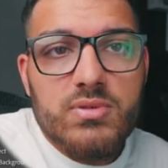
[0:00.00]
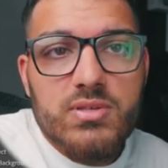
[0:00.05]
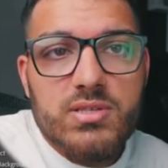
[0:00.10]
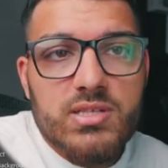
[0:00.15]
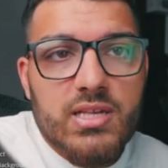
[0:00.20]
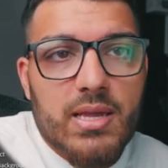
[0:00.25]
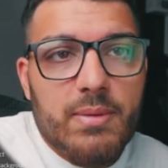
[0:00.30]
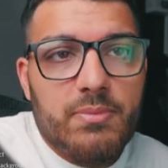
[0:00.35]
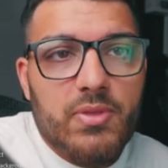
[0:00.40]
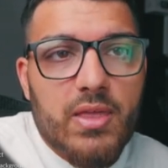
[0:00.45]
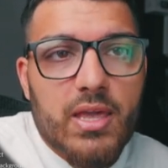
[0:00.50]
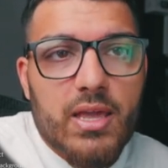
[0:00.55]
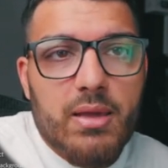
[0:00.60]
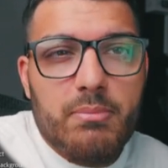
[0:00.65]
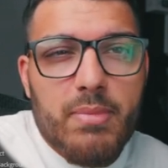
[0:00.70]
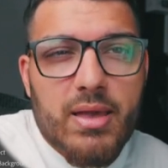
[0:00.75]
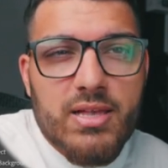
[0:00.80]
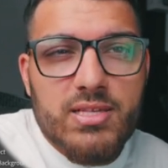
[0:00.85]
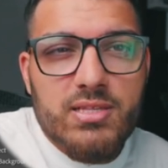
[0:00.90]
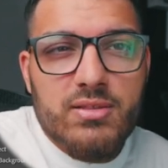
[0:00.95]
Same thing, it
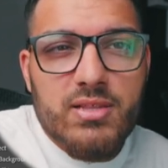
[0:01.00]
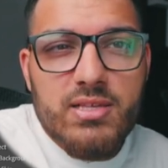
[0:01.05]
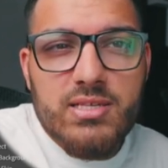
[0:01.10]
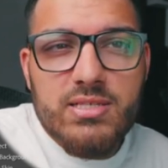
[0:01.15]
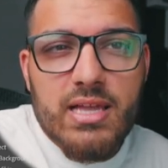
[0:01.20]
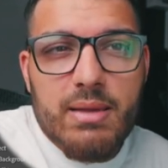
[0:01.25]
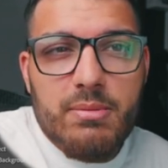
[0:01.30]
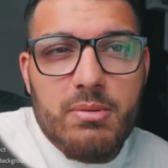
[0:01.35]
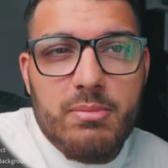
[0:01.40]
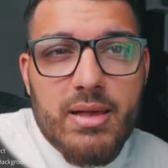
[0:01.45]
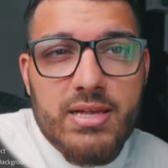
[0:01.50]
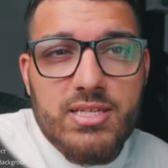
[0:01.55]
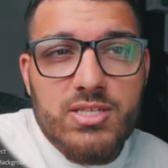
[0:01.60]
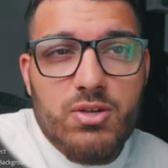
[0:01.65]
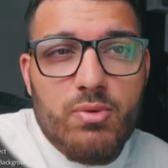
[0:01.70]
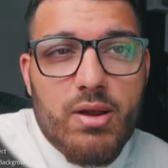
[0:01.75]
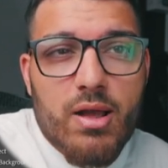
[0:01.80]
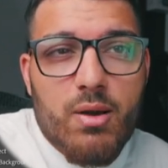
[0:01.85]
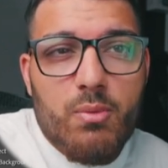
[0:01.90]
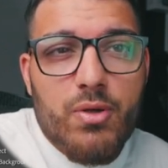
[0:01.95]
messed
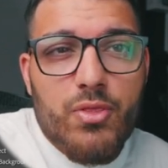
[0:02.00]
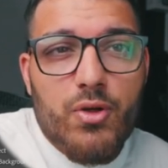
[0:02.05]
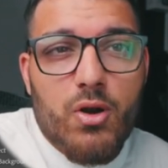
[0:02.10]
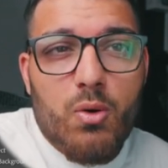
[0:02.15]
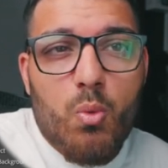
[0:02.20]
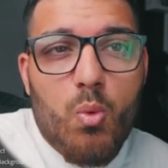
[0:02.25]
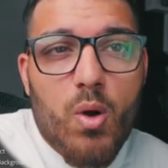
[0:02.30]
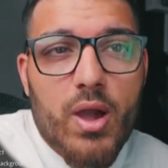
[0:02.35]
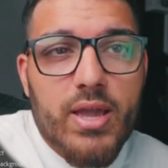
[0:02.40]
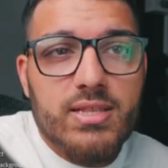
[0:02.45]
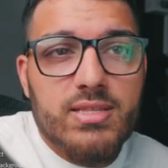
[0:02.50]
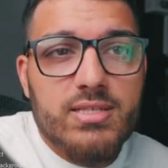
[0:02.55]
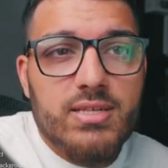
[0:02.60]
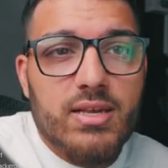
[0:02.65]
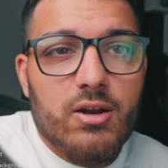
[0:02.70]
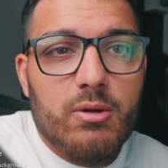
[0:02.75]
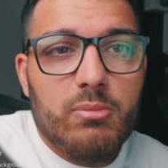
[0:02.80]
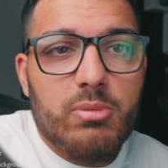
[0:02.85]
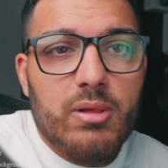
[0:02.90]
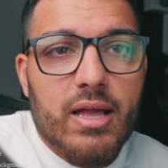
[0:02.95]
around with our whites
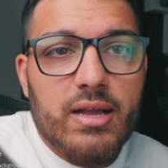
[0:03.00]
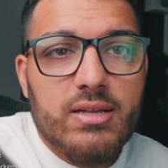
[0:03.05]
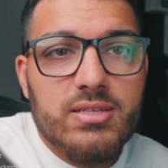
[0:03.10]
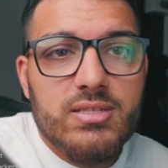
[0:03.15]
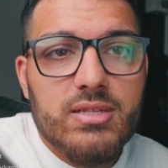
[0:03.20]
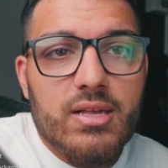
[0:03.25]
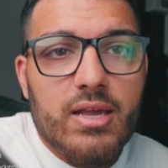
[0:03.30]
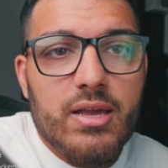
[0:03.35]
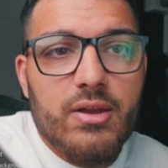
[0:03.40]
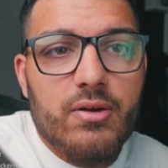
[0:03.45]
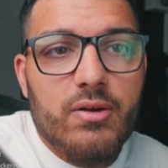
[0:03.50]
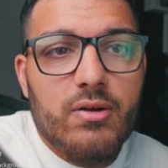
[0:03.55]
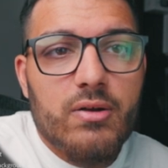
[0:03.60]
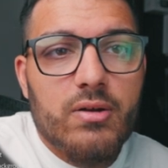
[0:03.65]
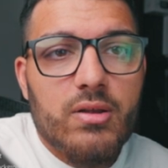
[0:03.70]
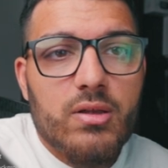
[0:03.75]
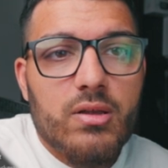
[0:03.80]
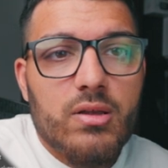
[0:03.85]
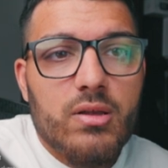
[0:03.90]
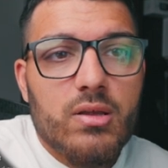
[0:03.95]
and our black
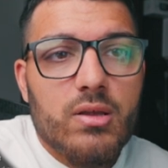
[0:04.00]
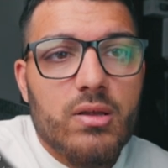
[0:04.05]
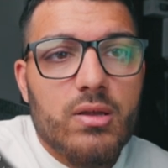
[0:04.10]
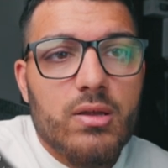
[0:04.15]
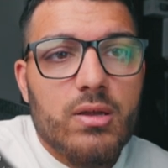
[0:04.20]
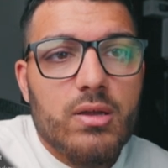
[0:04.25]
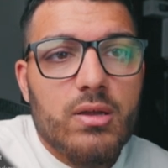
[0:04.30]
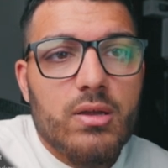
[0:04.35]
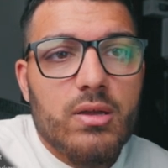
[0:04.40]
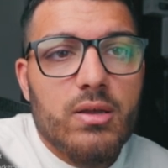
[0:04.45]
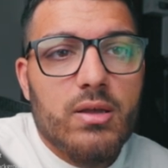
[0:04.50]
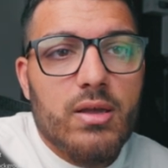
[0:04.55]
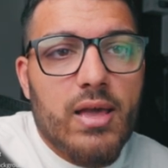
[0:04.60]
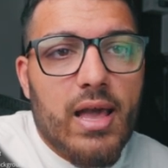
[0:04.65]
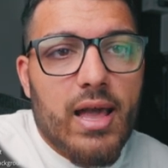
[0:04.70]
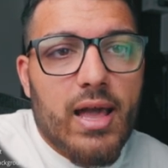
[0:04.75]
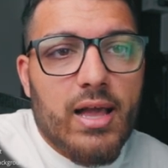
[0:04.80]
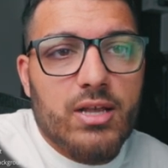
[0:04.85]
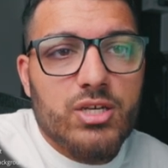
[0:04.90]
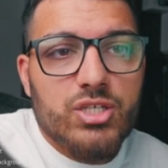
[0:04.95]
slider.
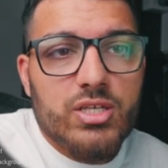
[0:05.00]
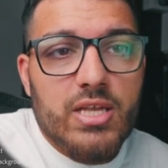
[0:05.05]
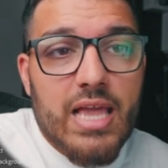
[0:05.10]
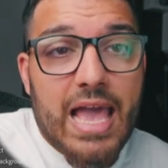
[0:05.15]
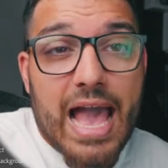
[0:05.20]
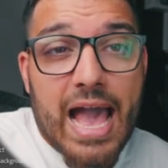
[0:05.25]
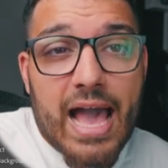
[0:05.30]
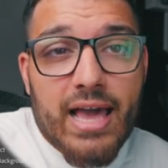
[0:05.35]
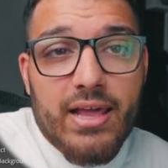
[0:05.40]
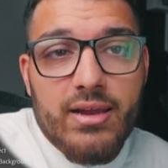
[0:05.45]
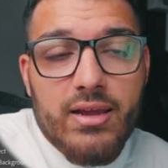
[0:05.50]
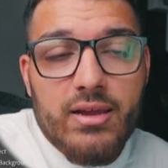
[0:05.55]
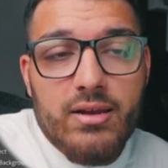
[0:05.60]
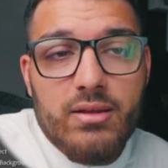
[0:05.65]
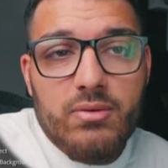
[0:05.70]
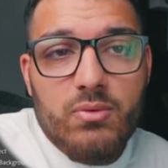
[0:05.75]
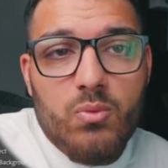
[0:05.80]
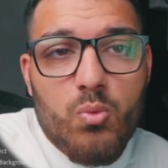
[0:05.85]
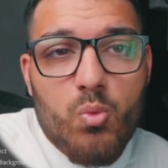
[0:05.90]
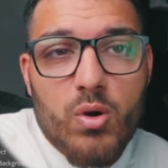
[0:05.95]
Actually
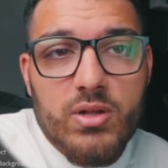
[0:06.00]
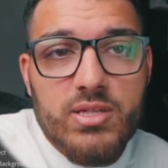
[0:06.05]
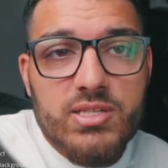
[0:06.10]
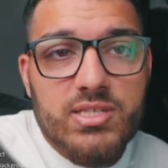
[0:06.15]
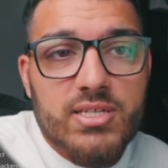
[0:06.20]
added one